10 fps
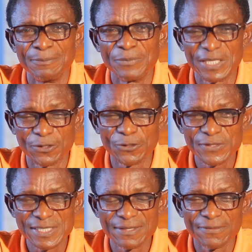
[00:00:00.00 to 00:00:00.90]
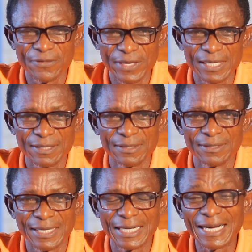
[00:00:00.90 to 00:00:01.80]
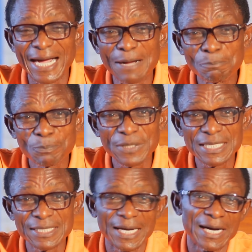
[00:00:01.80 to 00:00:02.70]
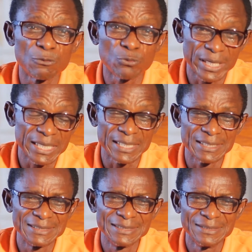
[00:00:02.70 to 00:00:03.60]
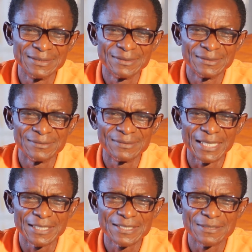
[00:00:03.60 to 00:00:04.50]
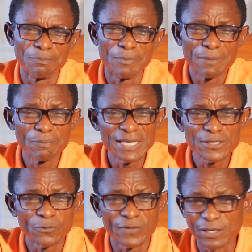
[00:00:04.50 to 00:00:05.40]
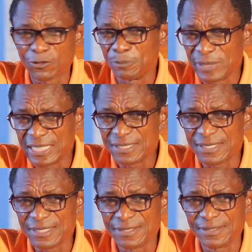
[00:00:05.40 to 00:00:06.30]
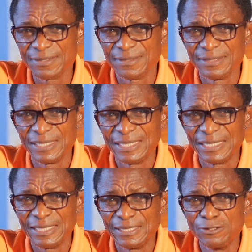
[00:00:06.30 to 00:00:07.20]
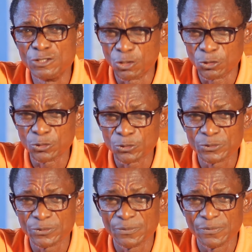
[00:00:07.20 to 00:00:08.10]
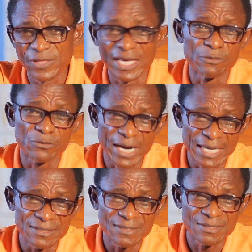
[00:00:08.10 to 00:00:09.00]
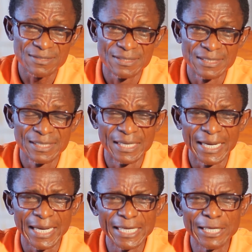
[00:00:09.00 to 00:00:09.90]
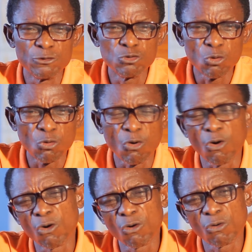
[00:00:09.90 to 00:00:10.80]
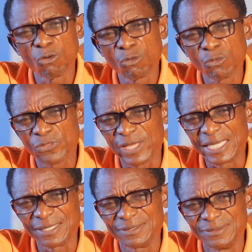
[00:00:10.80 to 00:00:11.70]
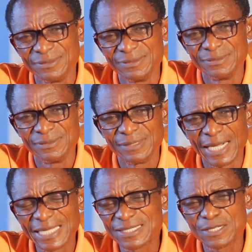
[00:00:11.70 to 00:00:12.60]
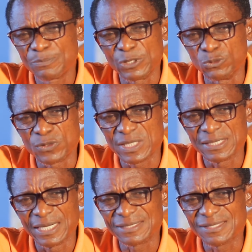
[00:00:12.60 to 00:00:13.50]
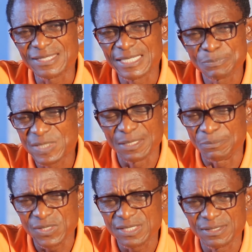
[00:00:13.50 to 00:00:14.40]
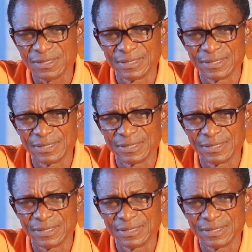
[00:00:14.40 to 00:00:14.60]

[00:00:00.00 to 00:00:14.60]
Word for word: Because they are amply aware that members of the community know their rights and they know all the attributes and symptoms